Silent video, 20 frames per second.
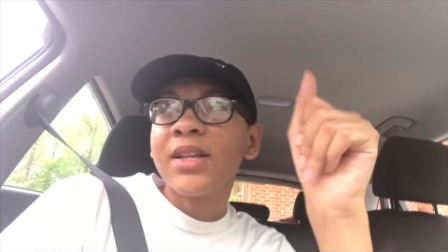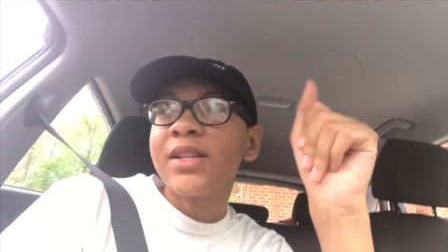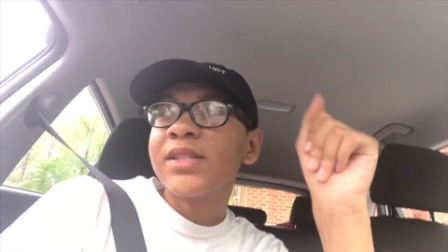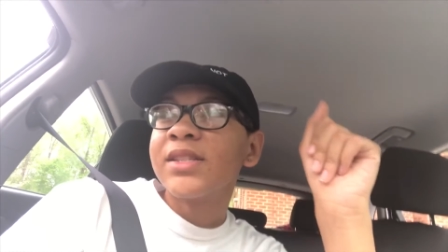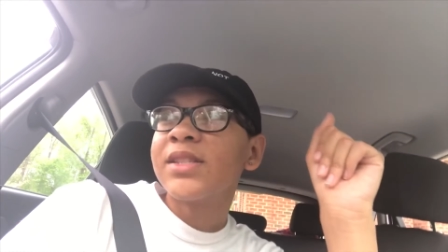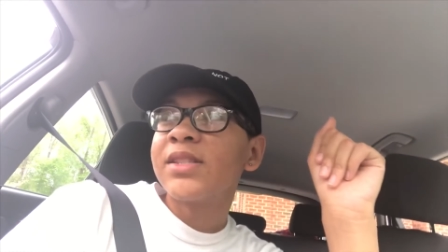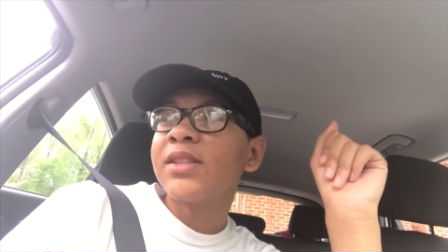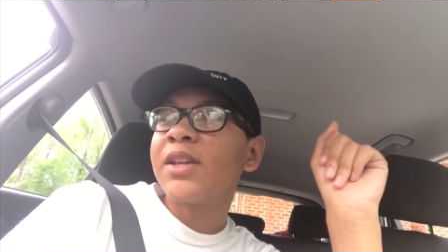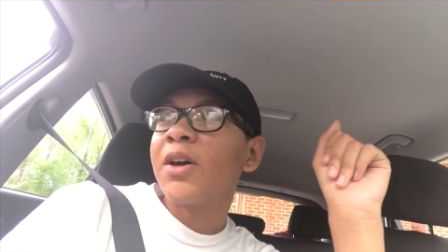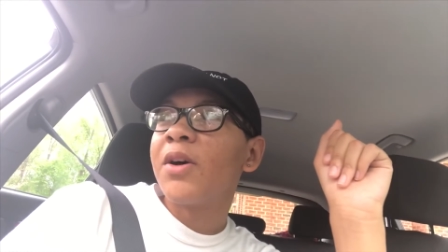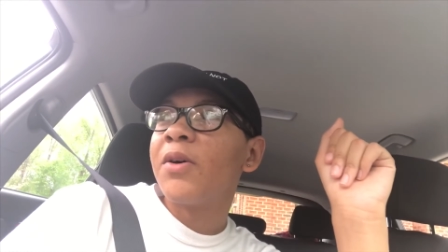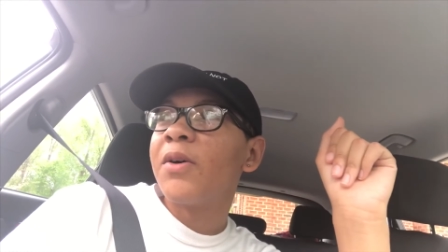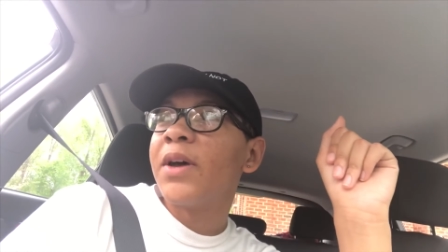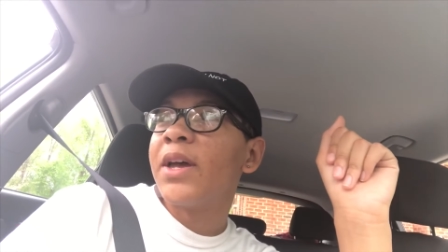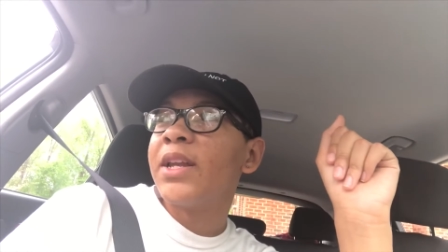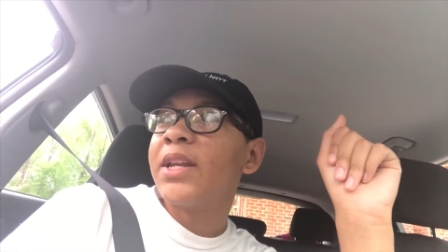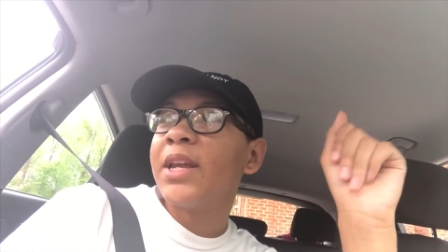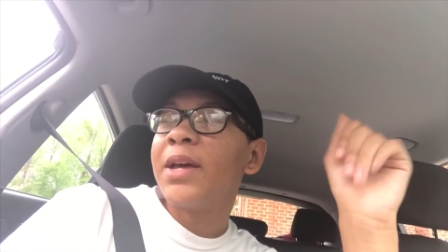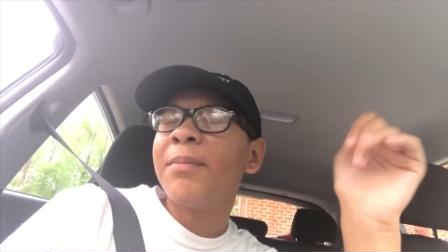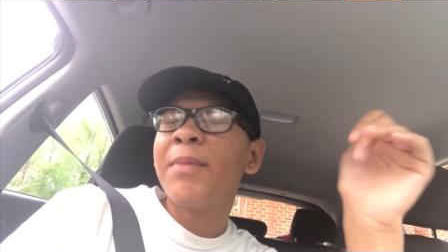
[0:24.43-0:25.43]
So,
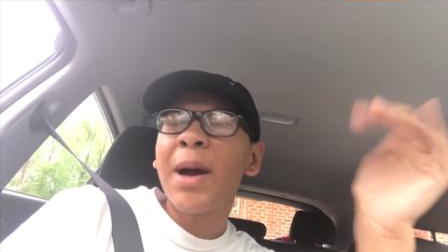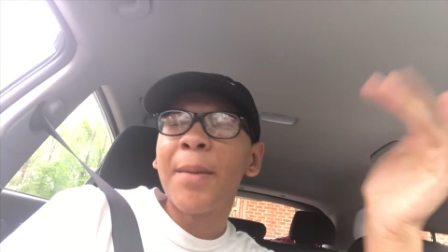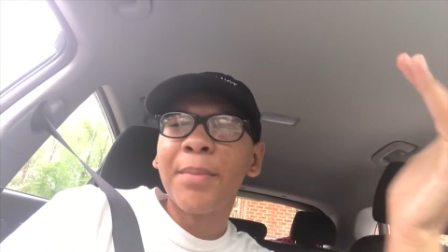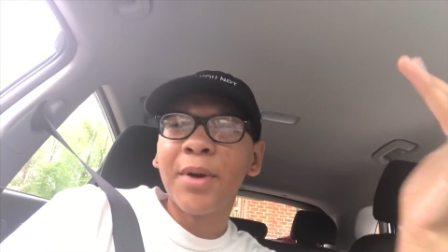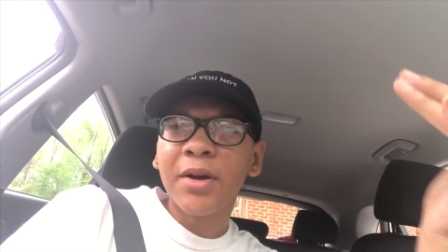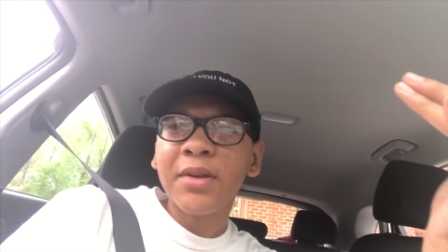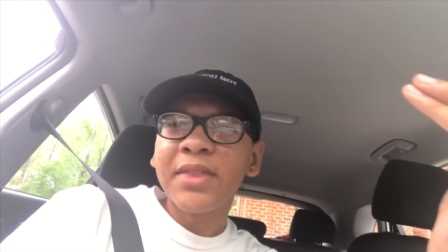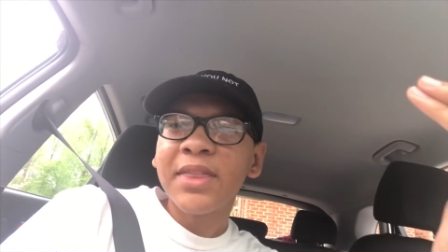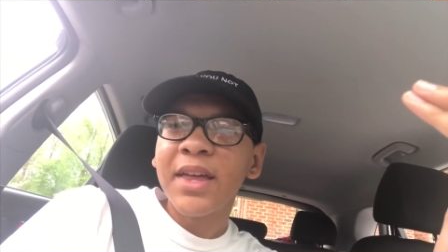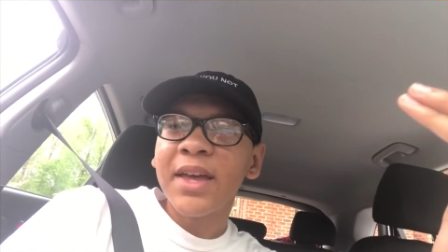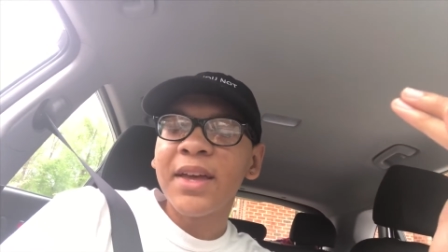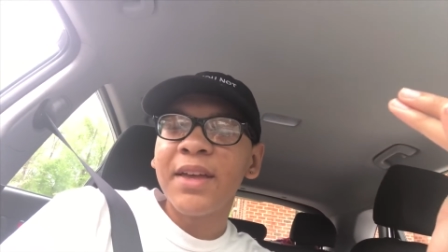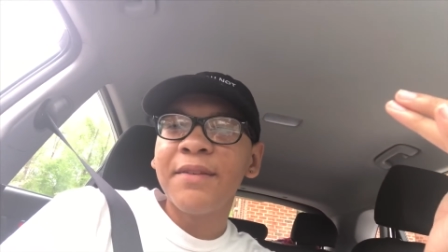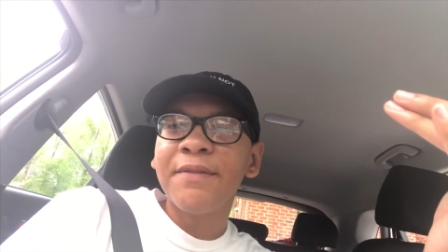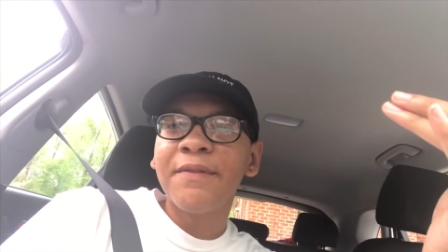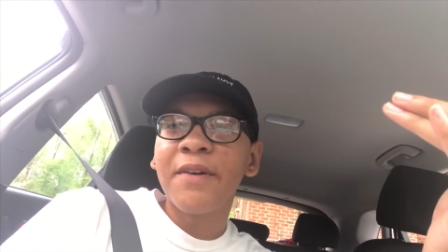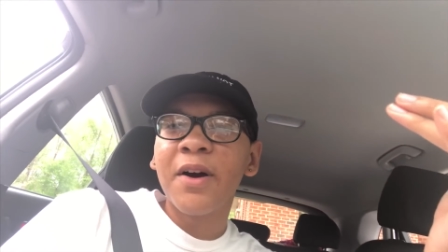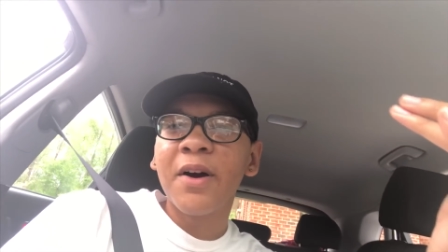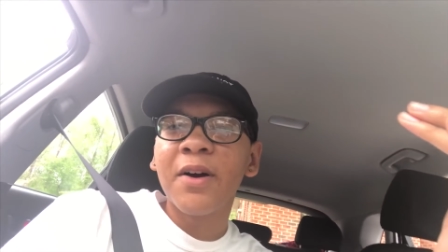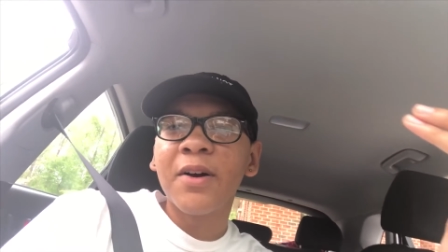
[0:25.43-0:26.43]
and then my birthday
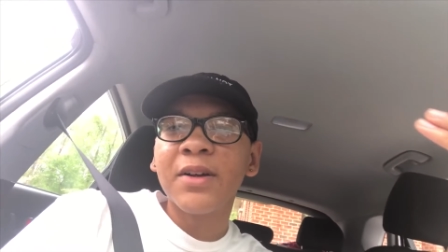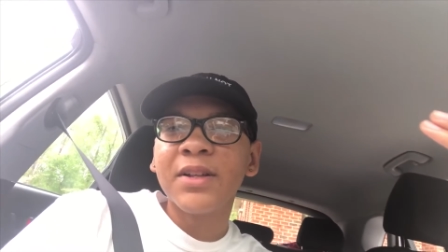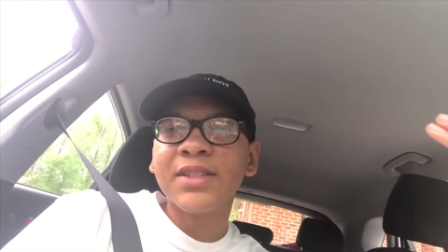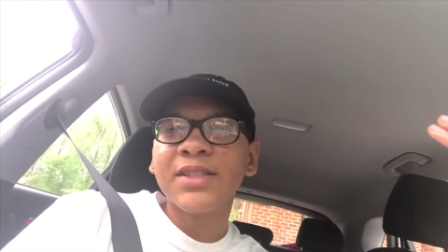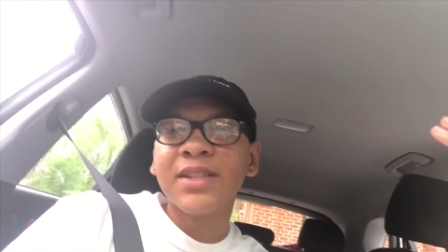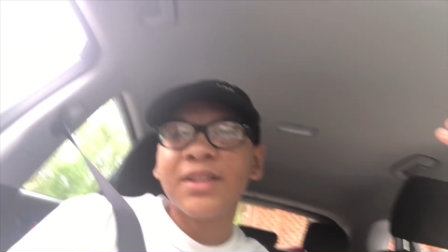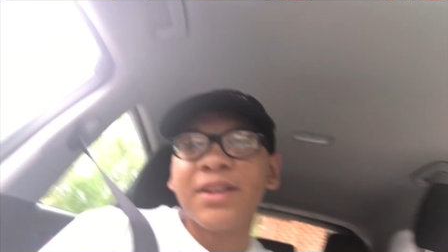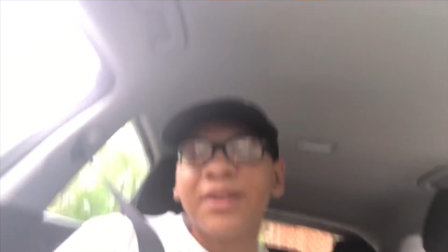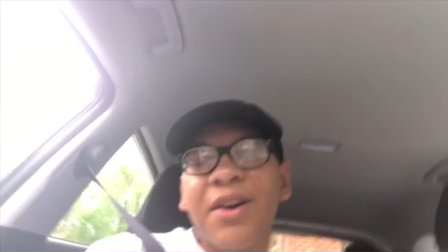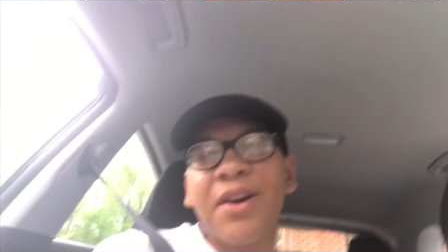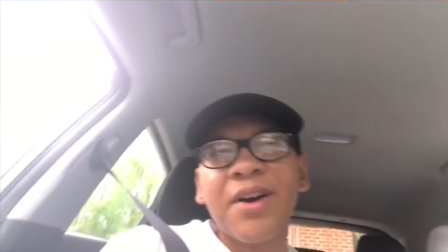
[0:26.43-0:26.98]
falls